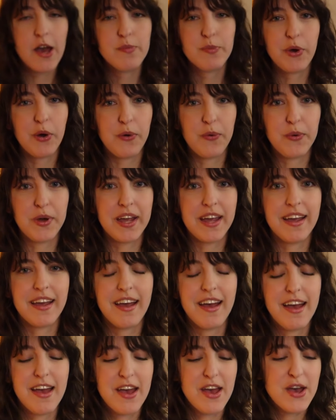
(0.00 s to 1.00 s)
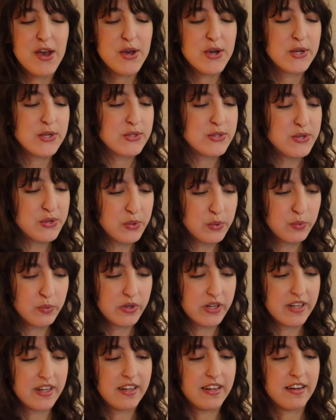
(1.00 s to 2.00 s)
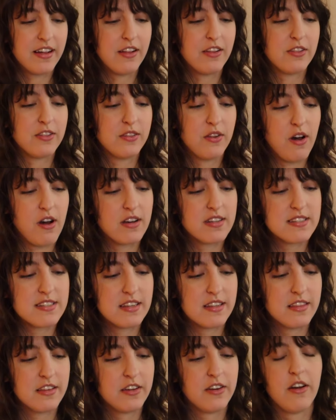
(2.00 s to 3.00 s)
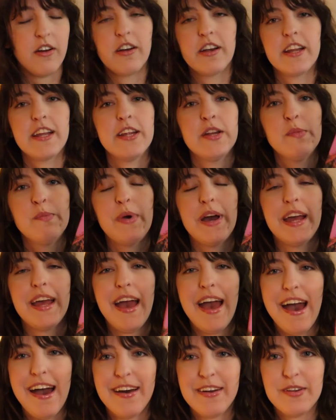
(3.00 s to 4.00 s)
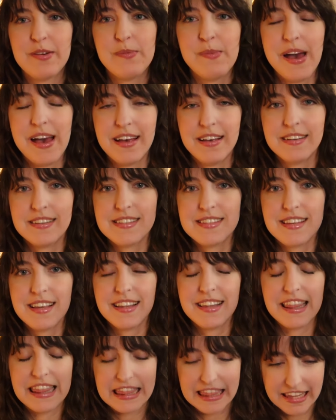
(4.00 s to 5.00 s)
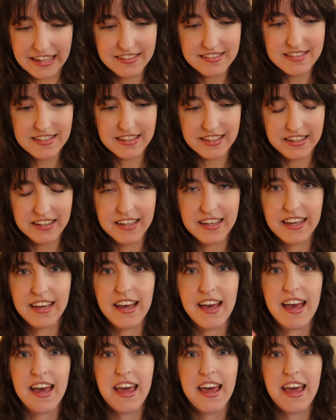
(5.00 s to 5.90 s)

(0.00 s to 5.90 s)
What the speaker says: am going to read Lost in the Garden by Adam S. Leslie.